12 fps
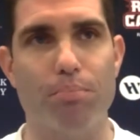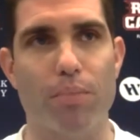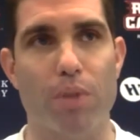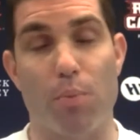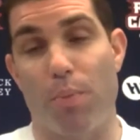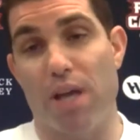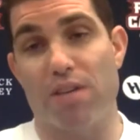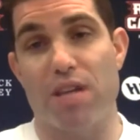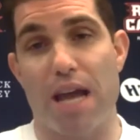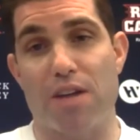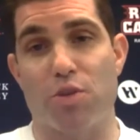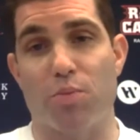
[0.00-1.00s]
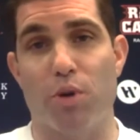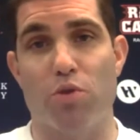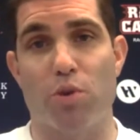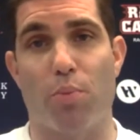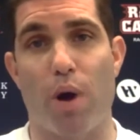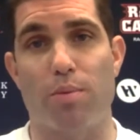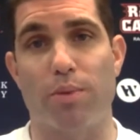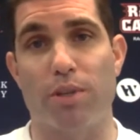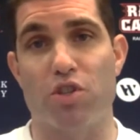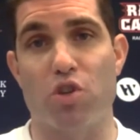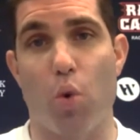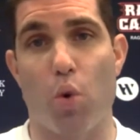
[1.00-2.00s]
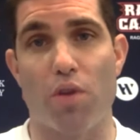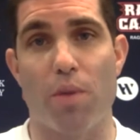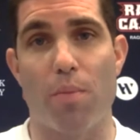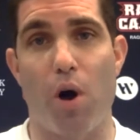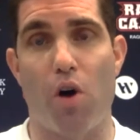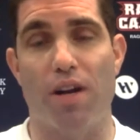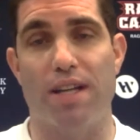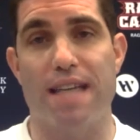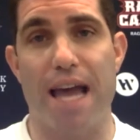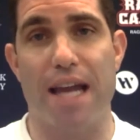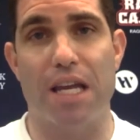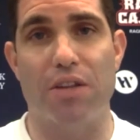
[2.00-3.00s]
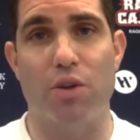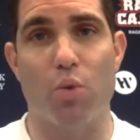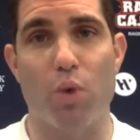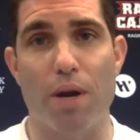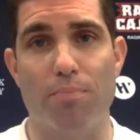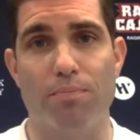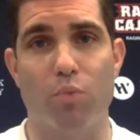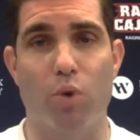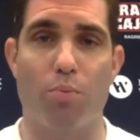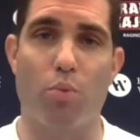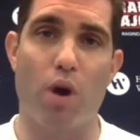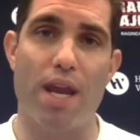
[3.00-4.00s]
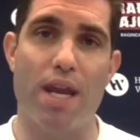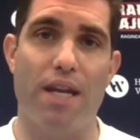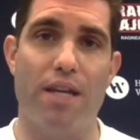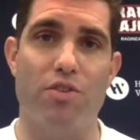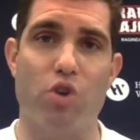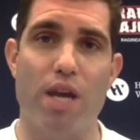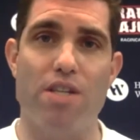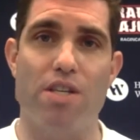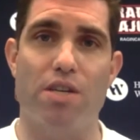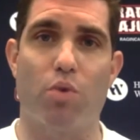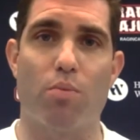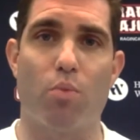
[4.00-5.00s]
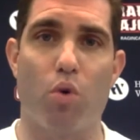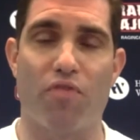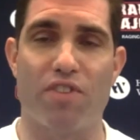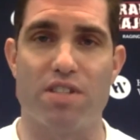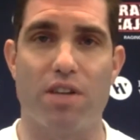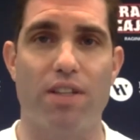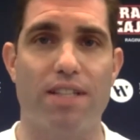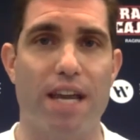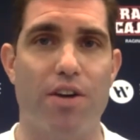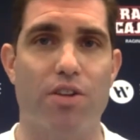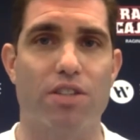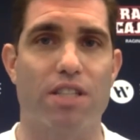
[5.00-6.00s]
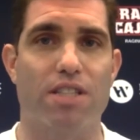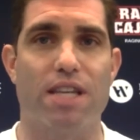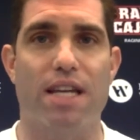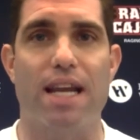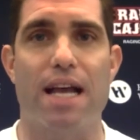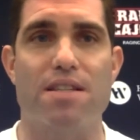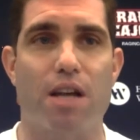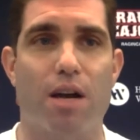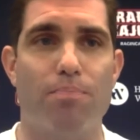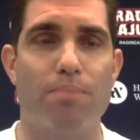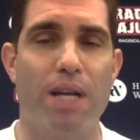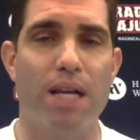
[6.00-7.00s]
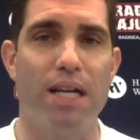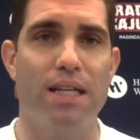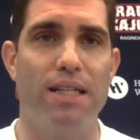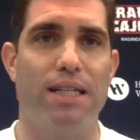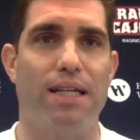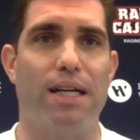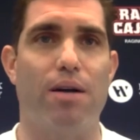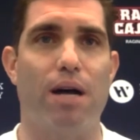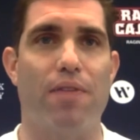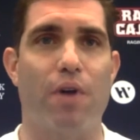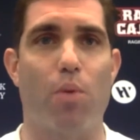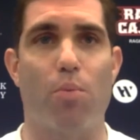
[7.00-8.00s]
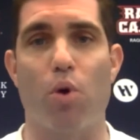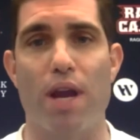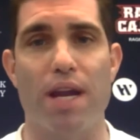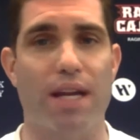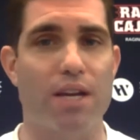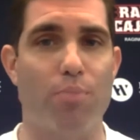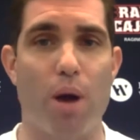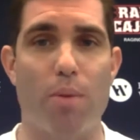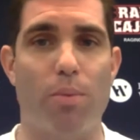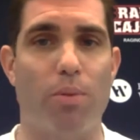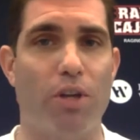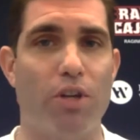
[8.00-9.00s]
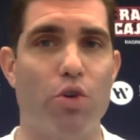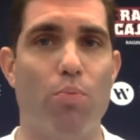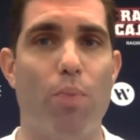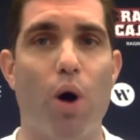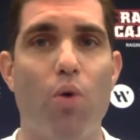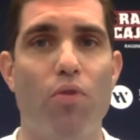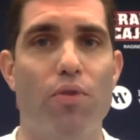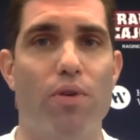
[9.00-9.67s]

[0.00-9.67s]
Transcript: their best attributes are probably scoring the ball and attacking the rim, where Brayan and Trajan were more facilitators, could set guys up. I thought Brayan could probably do both